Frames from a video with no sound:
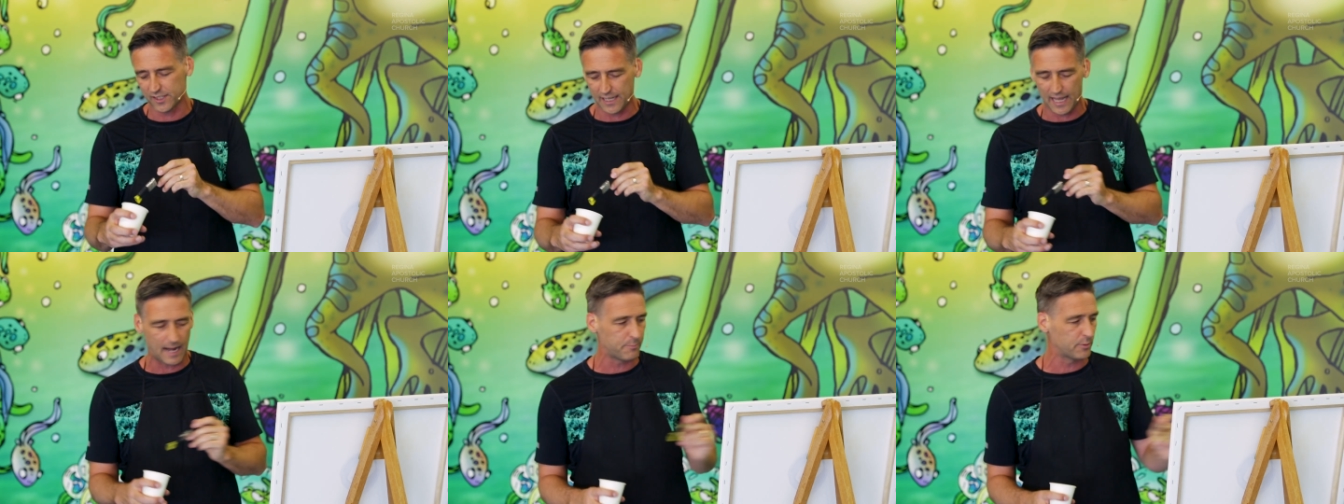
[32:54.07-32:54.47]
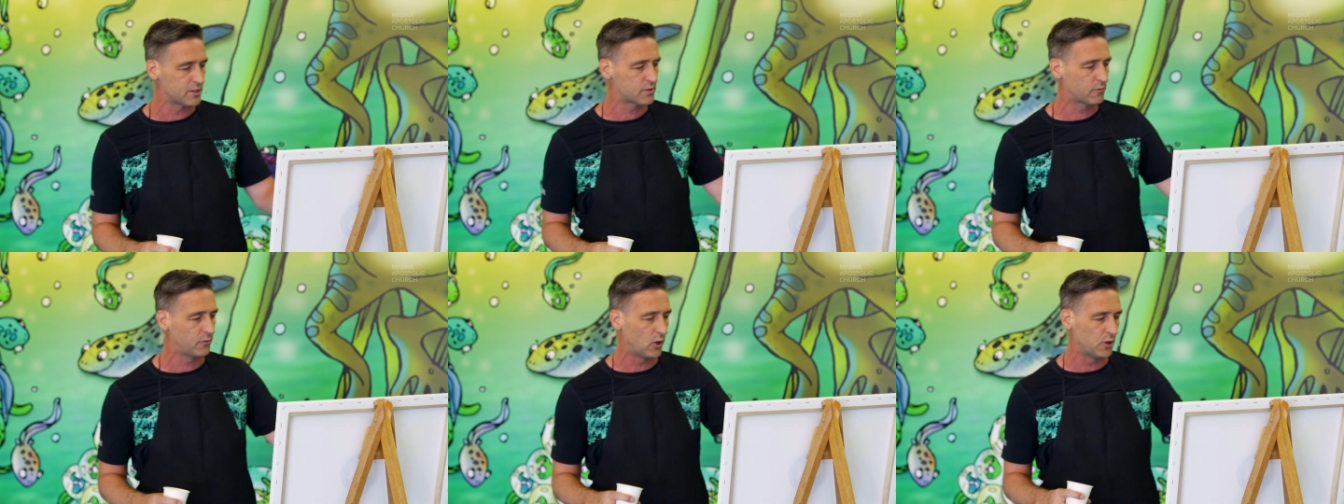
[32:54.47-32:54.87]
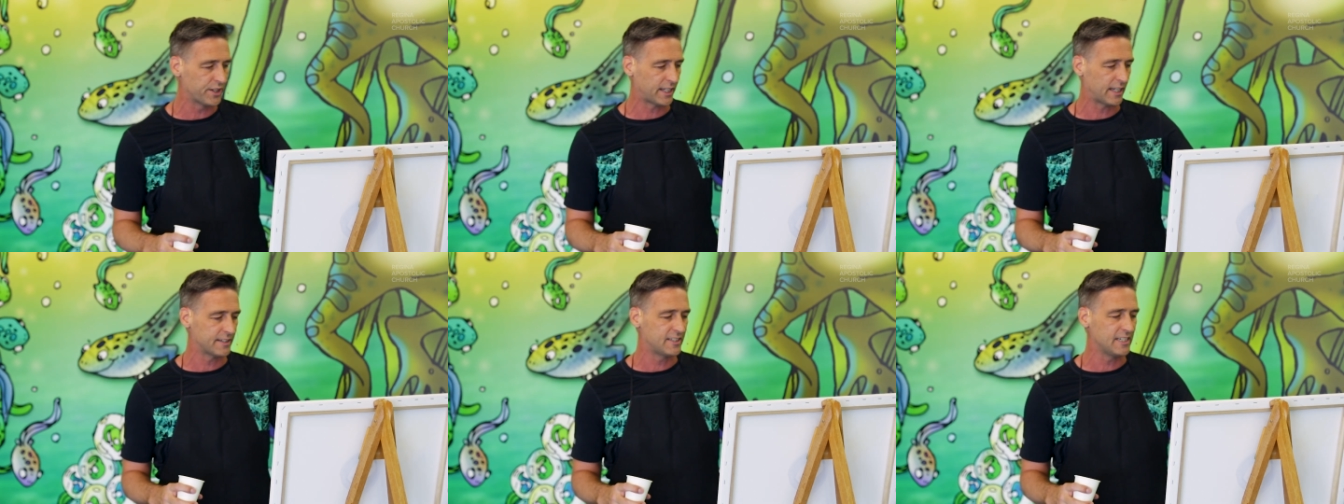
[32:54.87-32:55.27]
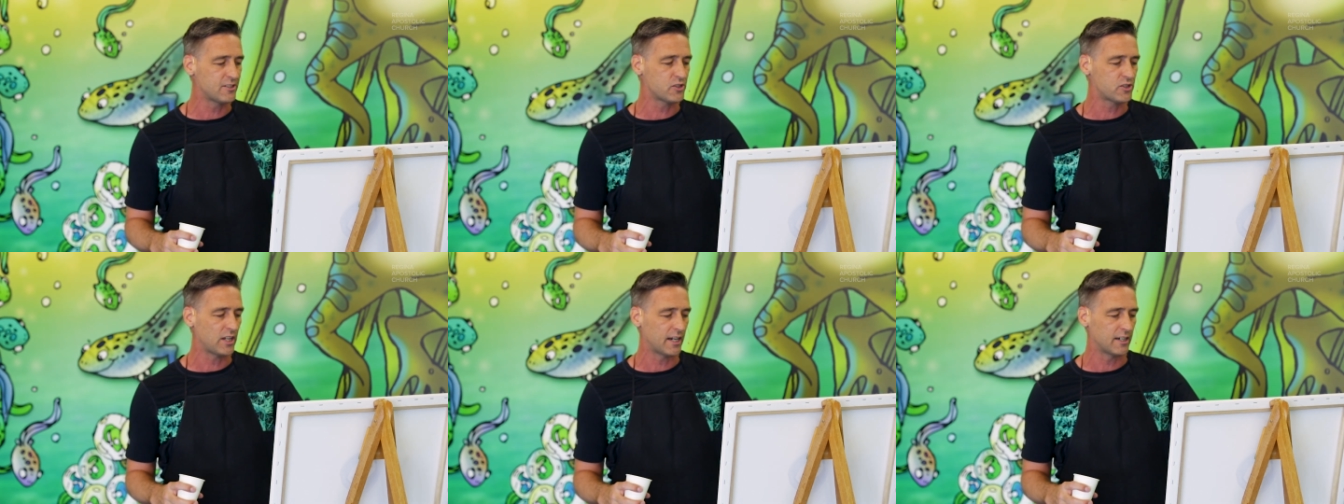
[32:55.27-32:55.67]
the app on his phone that kind of
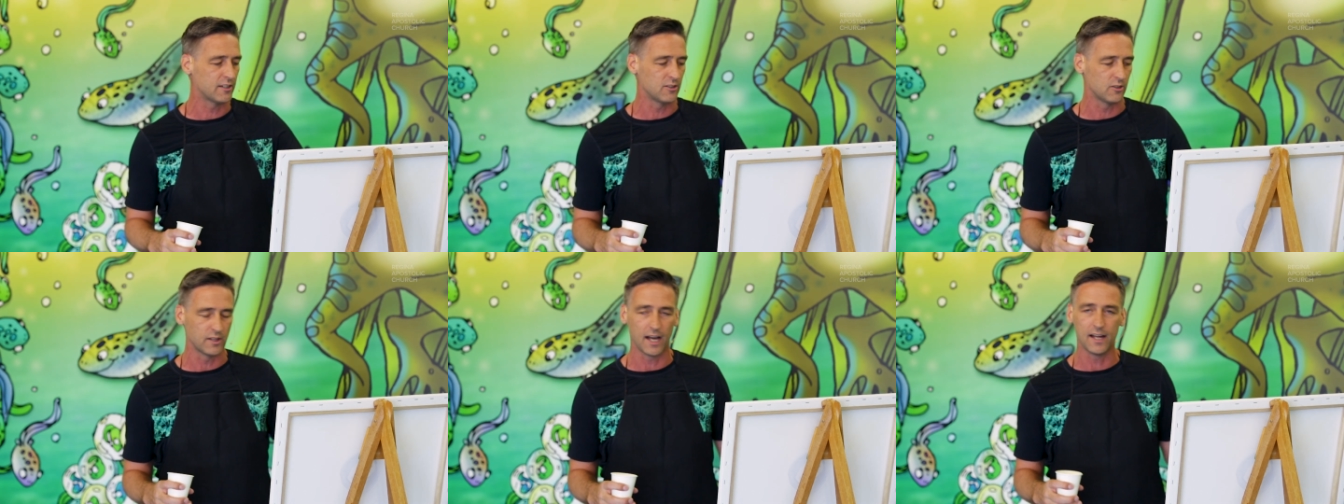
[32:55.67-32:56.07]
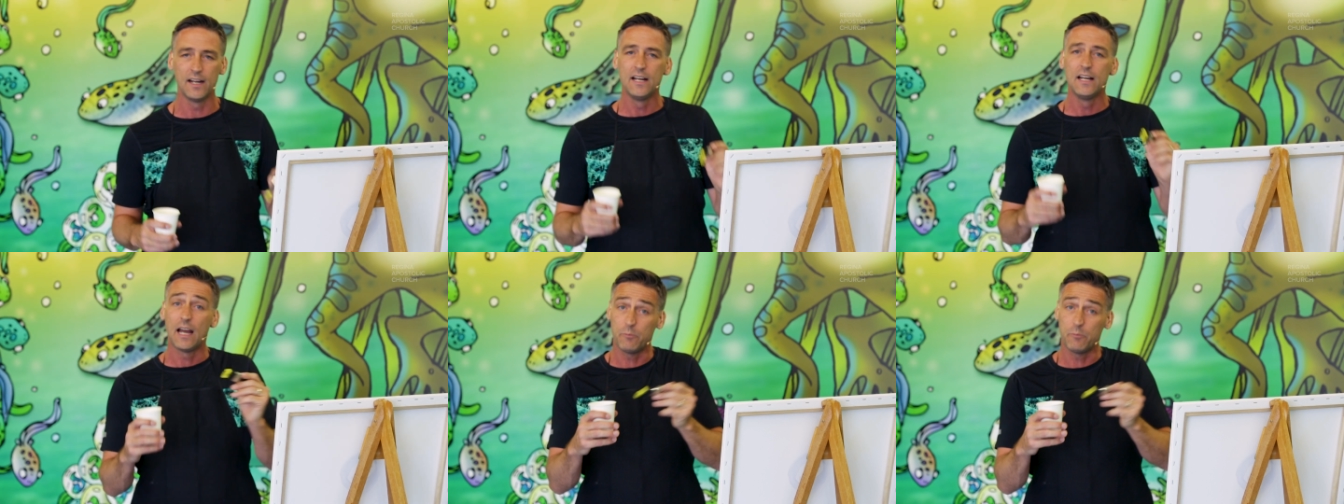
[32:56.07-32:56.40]
teaches you how to do that.